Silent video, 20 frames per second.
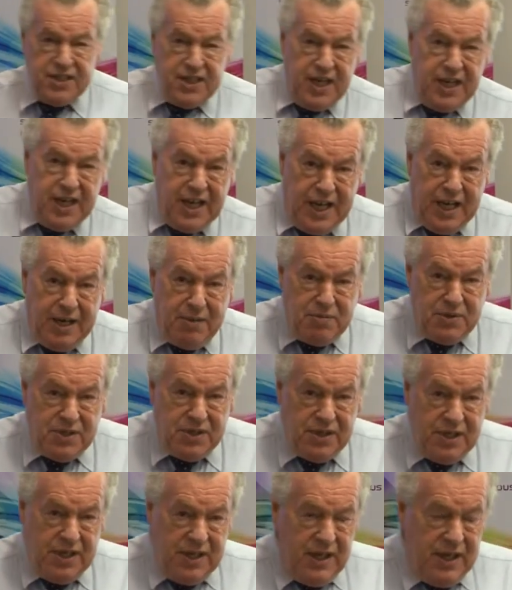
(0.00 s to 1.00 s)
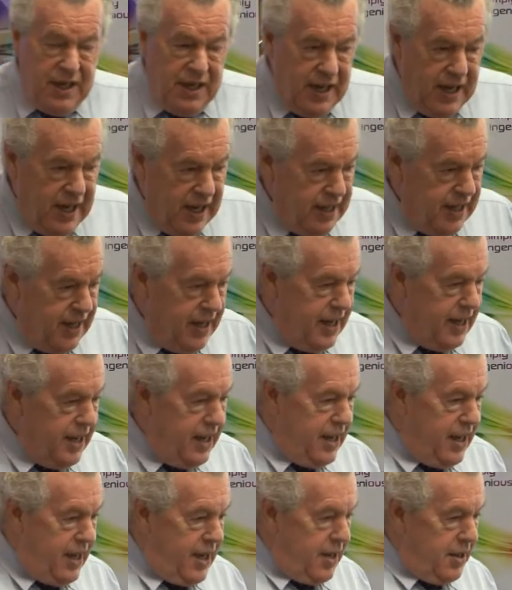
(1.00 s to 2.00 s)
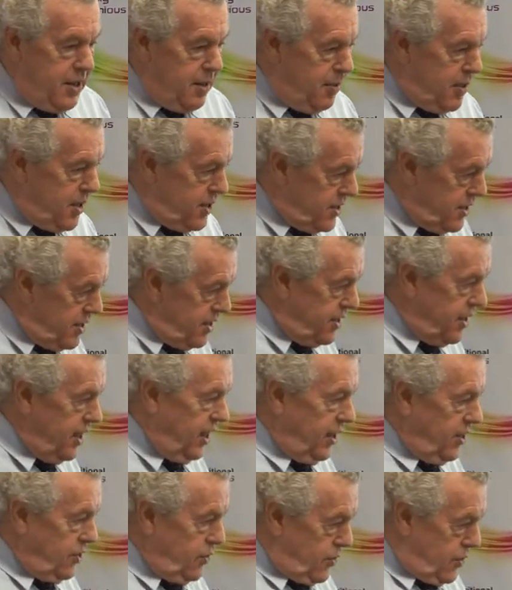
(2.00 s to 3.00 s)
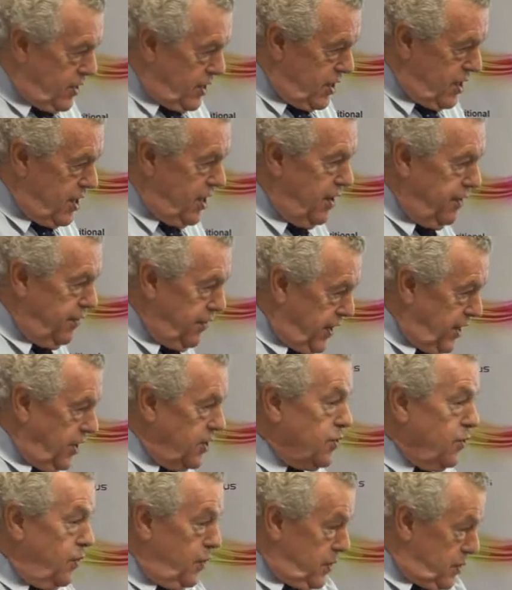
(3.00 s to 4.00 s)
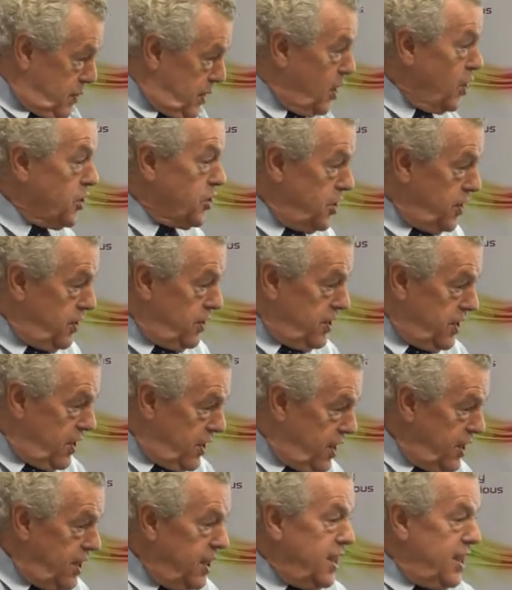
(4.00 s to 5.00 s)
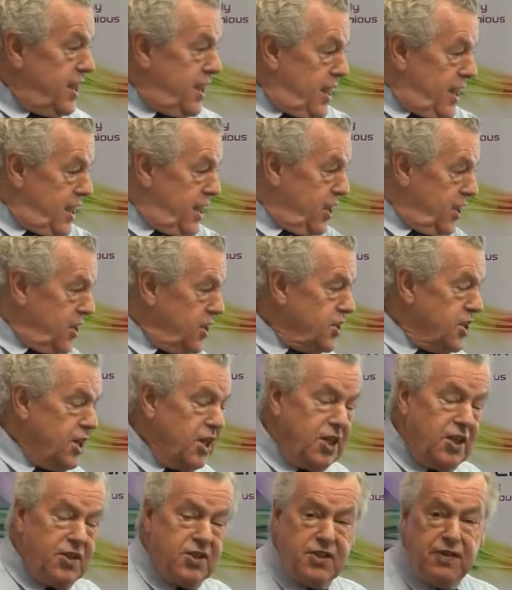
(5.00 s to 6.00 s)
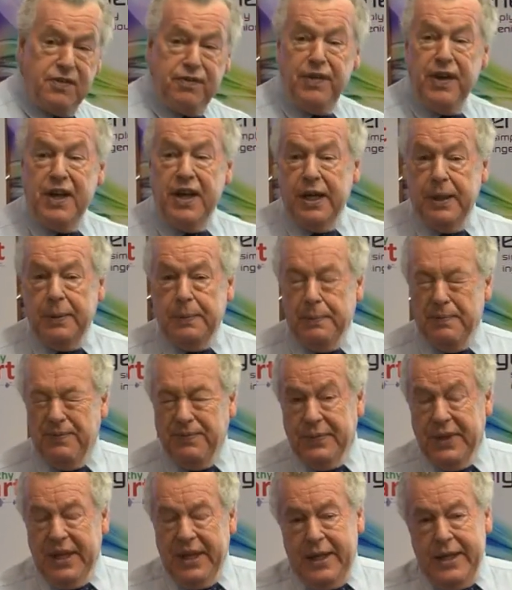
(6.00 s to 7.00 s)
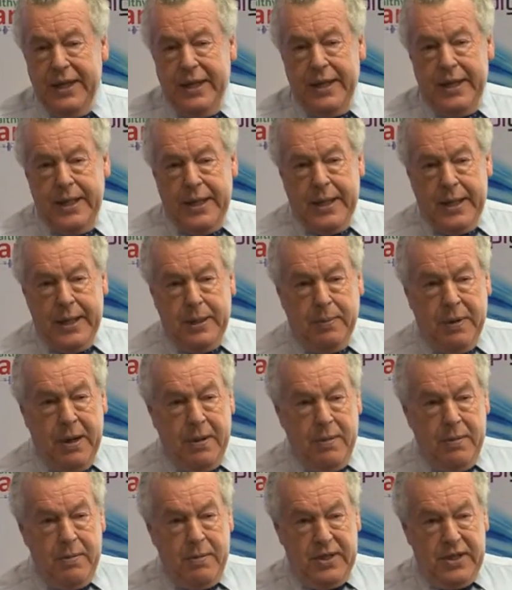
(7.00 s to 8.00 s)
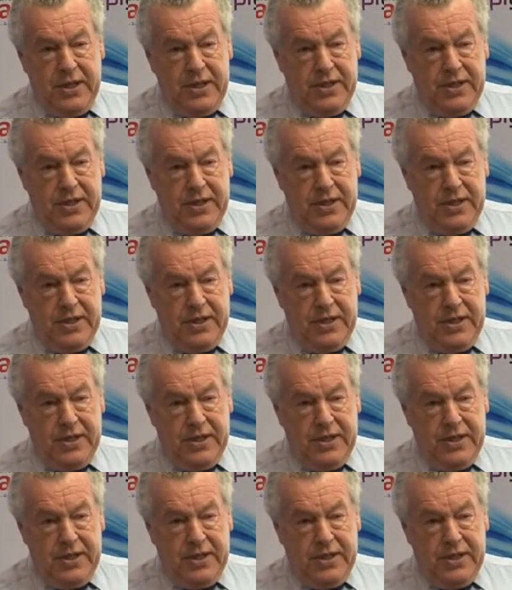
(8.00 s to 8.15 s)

synapse, and then the person thinks, or the nerve thinks, oh, you've got serotonin, and it continues to fire. The problem with